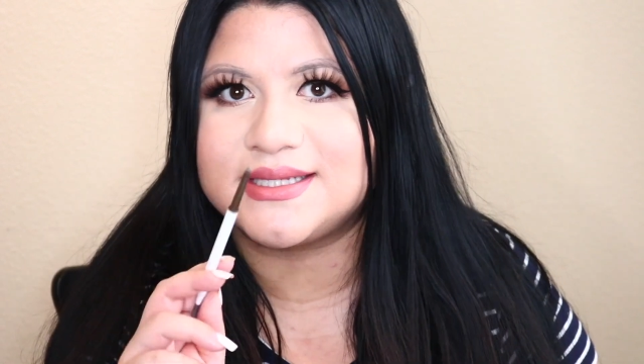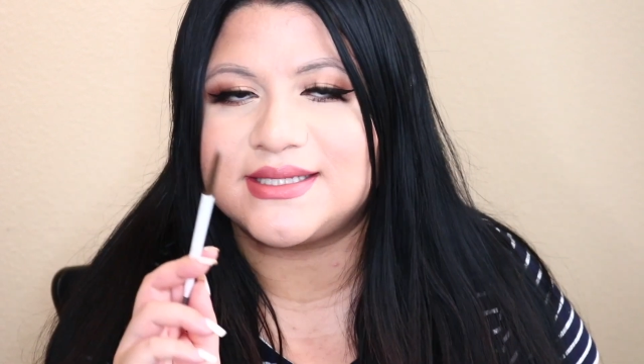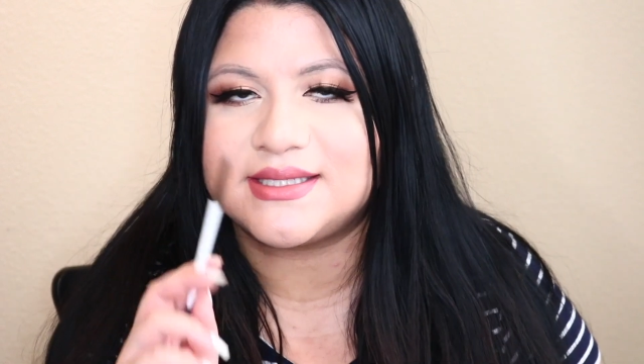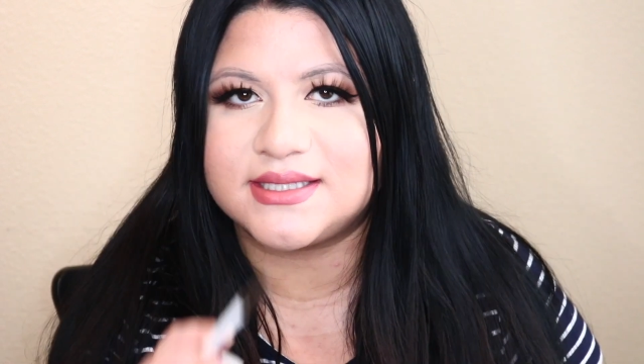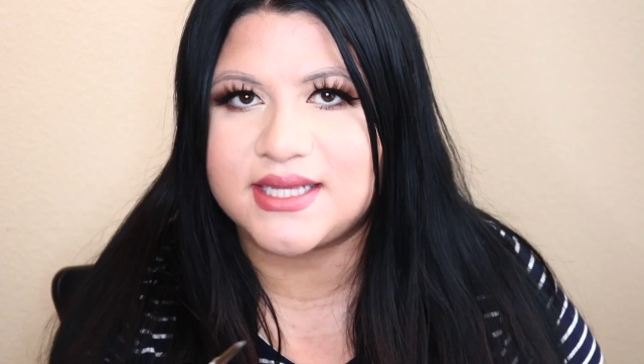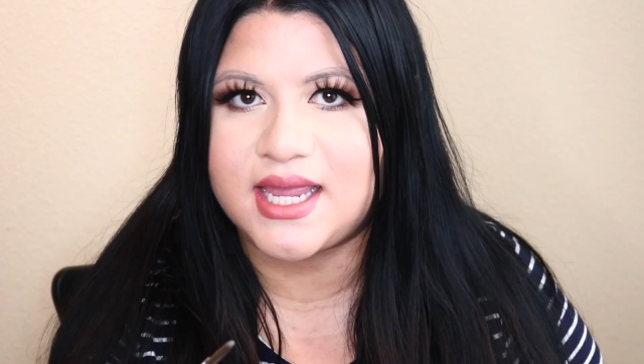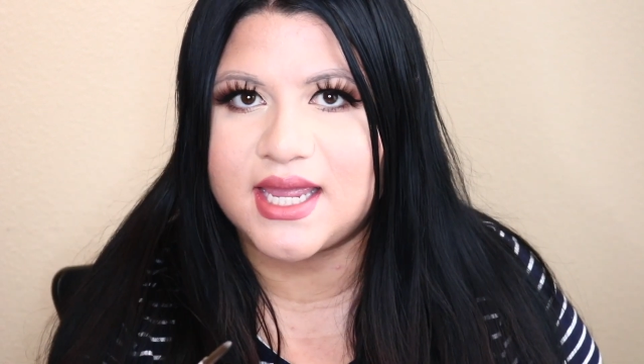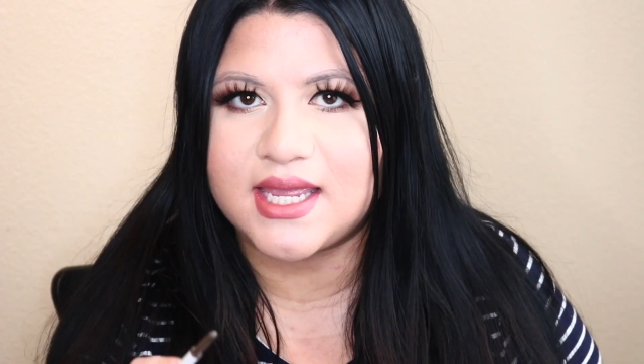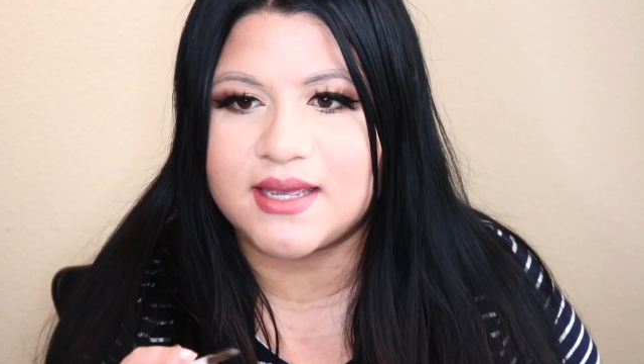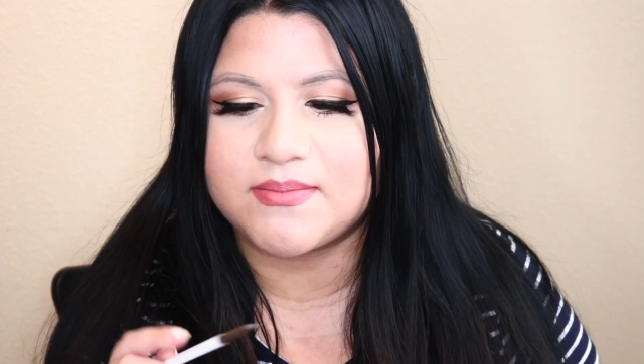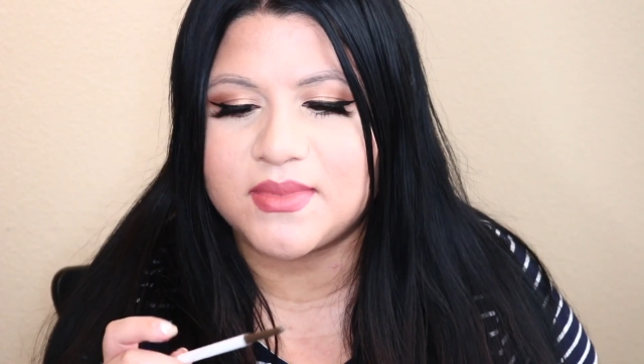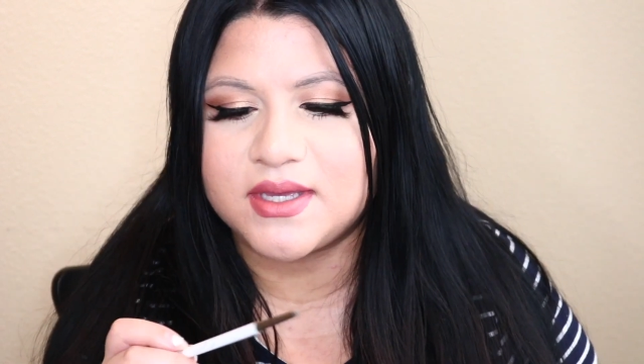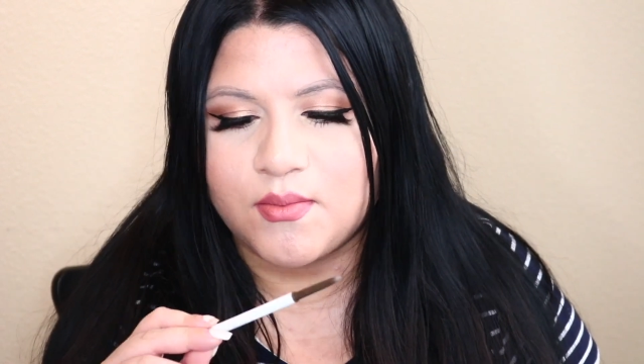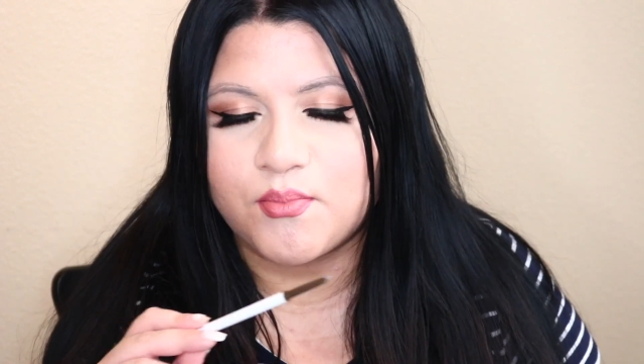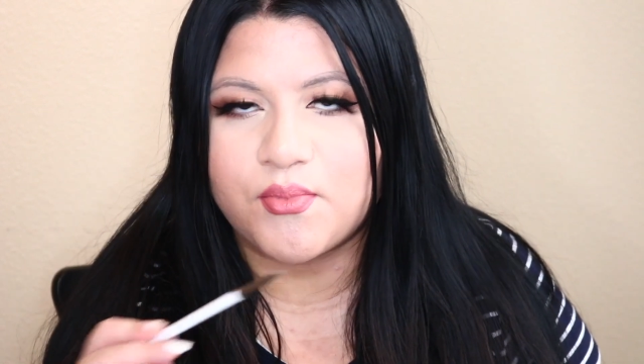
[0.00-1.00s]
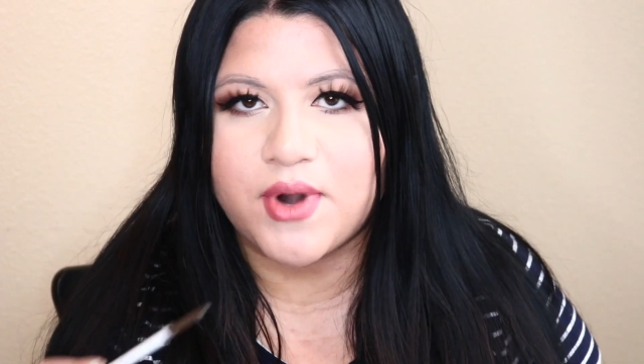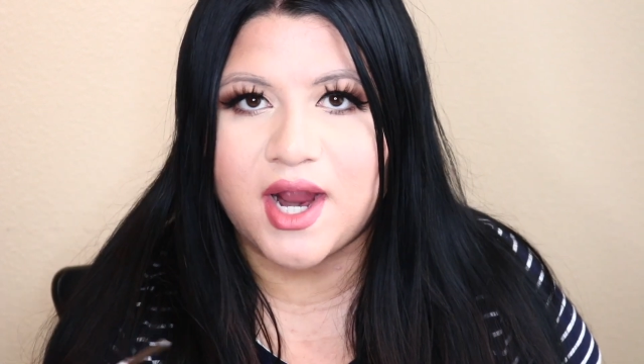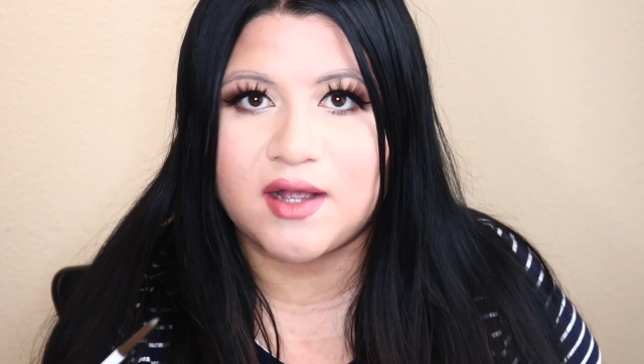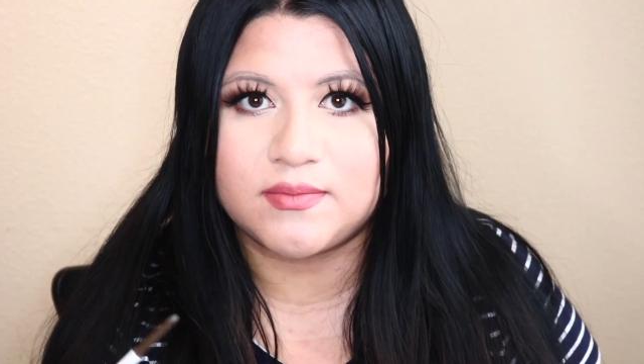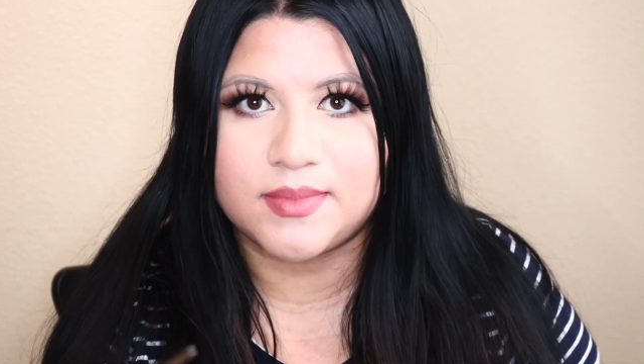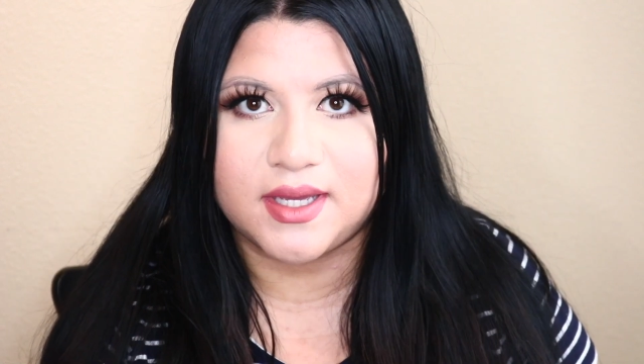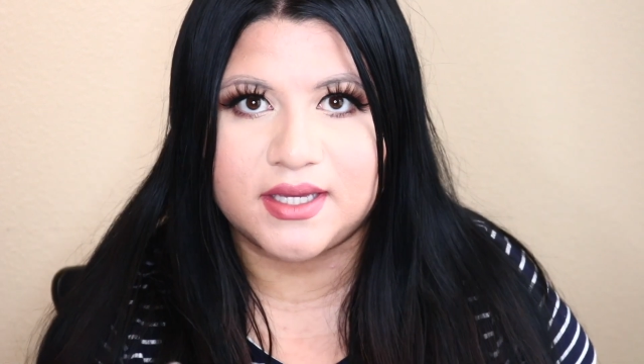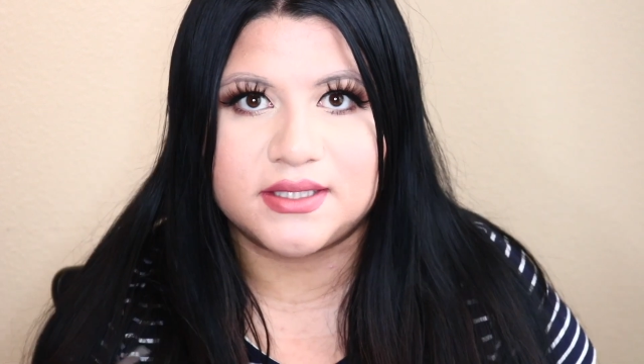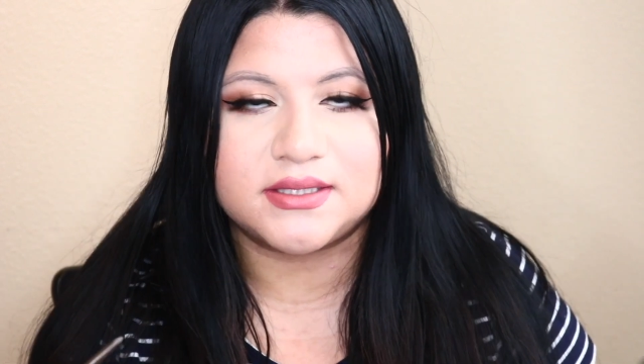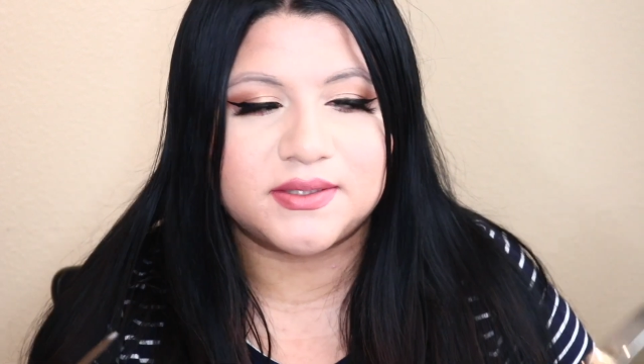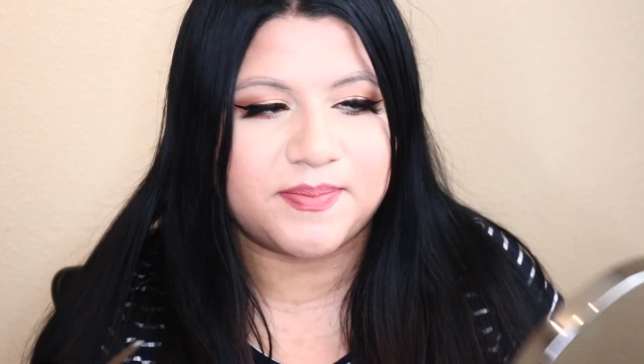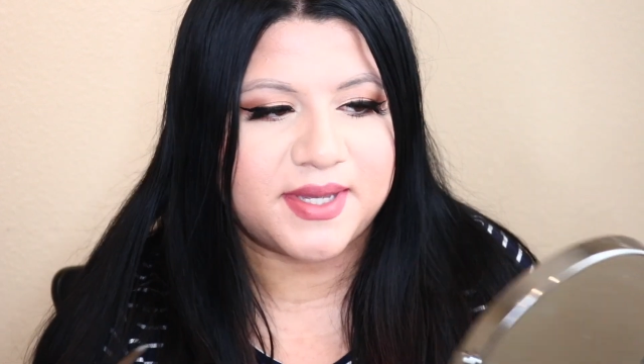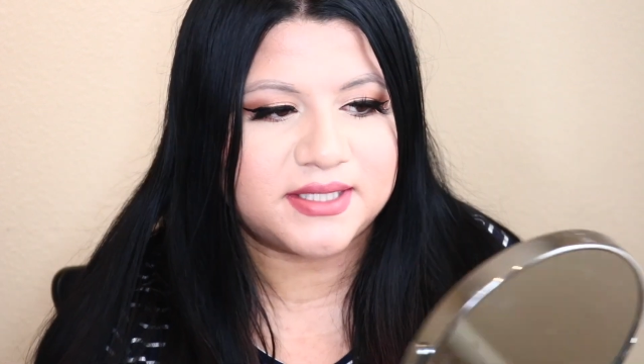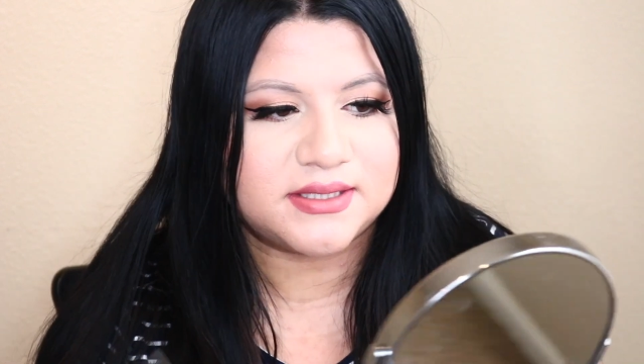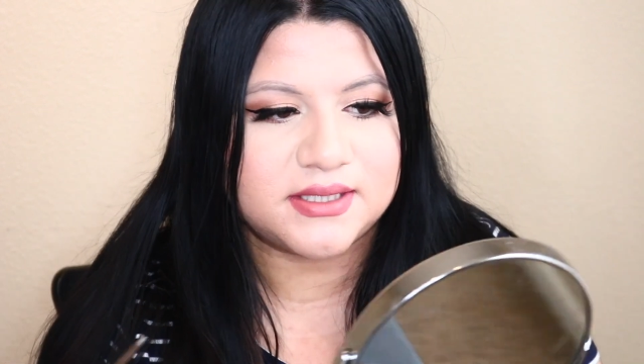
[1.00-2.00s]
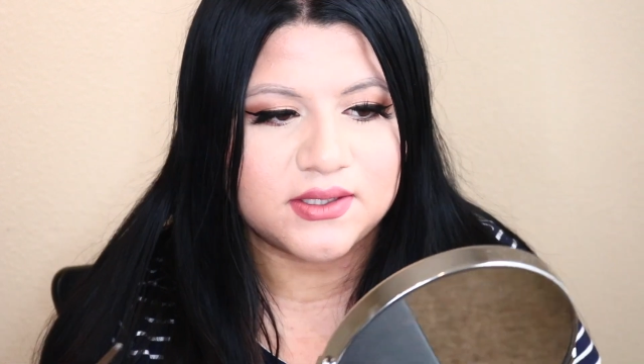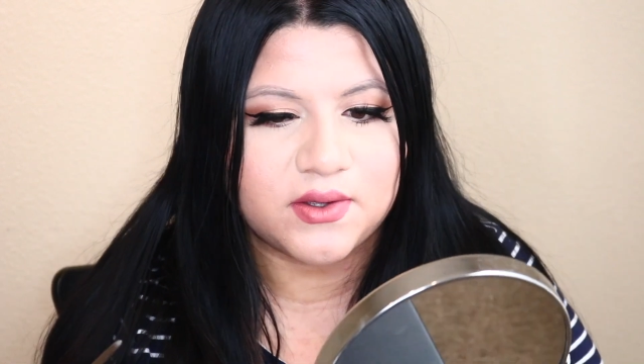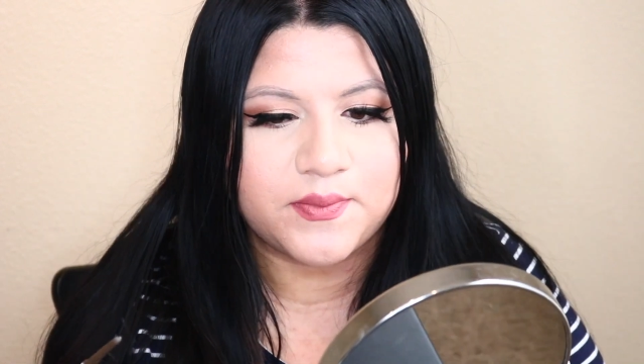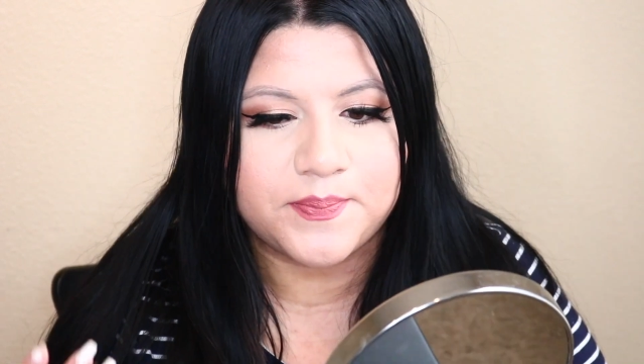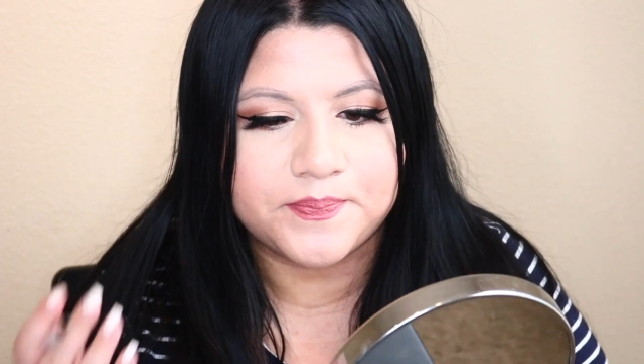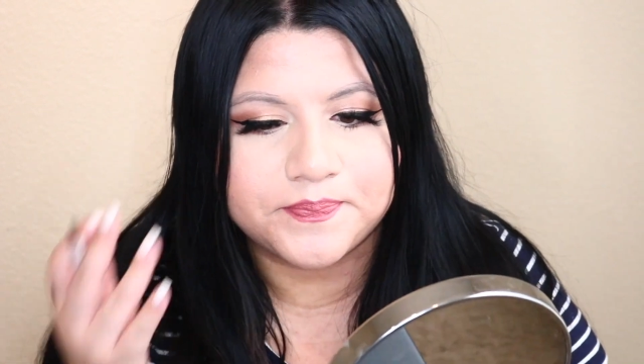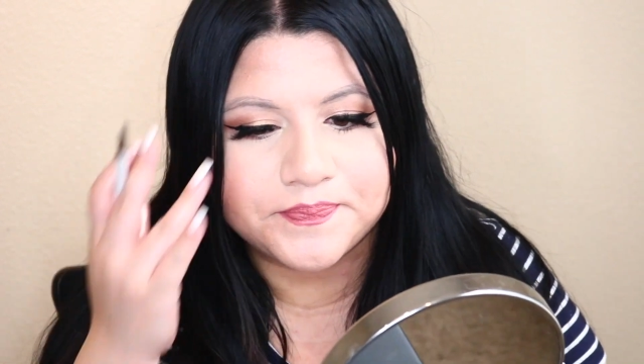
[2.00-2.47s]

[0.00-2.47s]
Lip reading: the same Brow Boss pencil.